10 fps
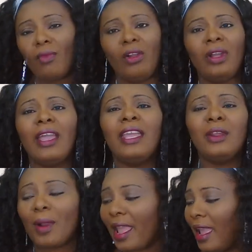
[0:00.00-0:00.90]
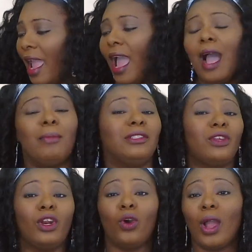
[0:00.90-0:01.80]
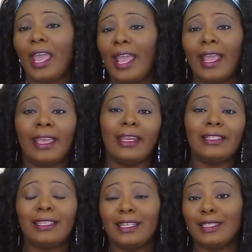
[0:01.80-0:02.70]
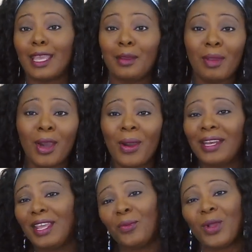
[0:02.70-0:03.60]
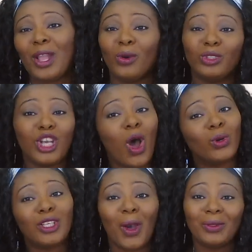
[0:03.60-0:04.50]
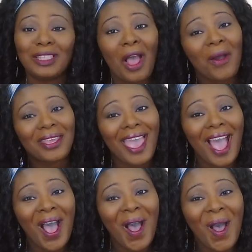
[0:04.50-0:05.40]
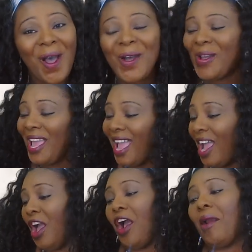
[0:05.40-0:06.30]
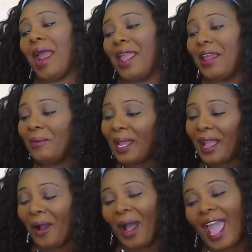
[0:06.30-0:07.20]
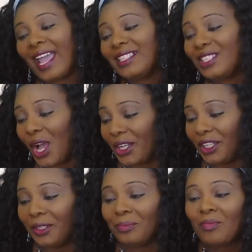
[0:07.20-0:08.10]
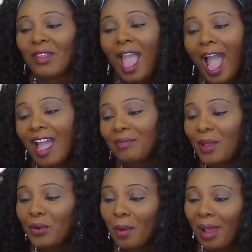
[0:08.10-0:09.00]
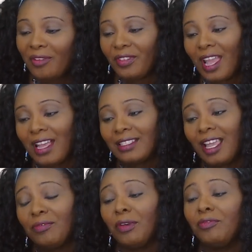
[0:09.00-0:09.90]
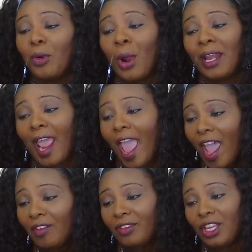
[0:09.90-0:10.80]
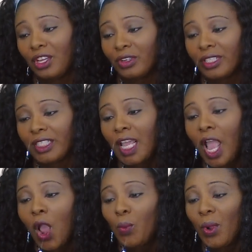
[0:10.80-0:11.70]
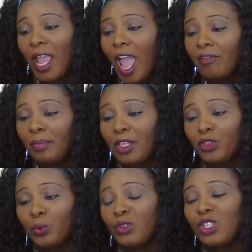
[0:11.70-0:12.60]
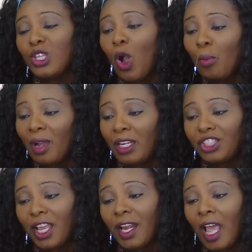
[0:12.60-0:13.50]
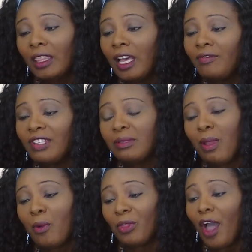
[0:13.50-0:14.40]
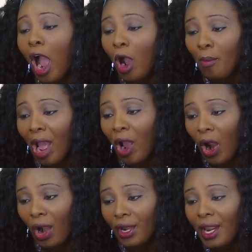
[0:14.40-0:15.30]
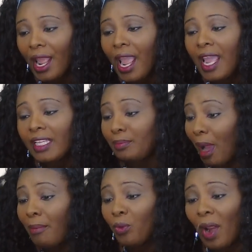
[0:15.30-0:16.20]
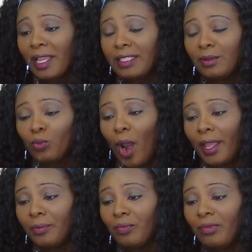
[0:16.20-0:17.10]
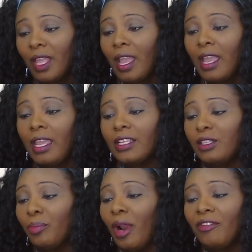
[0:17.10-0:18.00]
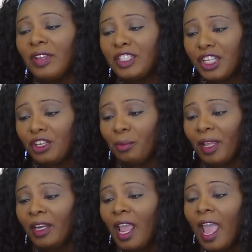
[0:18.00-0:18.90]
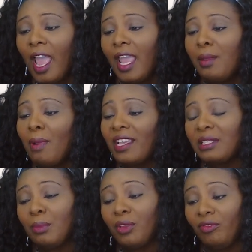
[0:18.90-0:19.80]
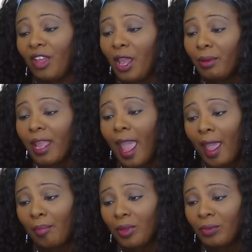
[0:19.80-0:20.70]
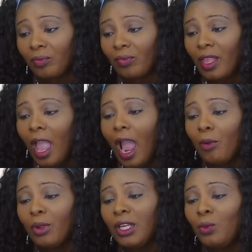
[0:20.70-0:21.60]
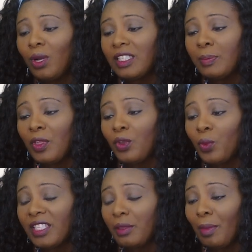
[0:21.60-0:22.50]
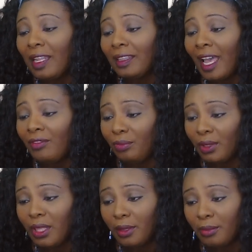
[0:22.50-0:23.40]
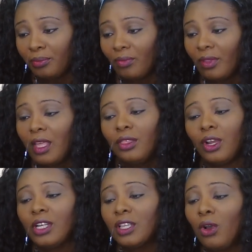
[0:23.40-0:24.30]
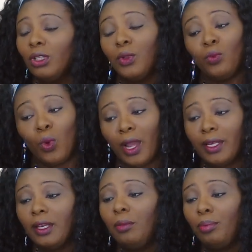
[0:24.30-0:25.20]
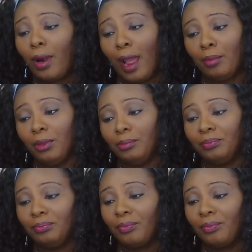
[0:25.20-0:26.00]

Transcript: Okay, anyway, I'm just going to go ahead and get into this email, and then we're going to talk, y'all. All right, here we go. Hey, Saunya. I've been with my fiancé for 4.5 years. We have been through so much, and I love this man with all my heart. His mama raised him right. He is the perfect gentleman, and he makes me very happy. I really want to spend the rest of my life with him. There is only one problem.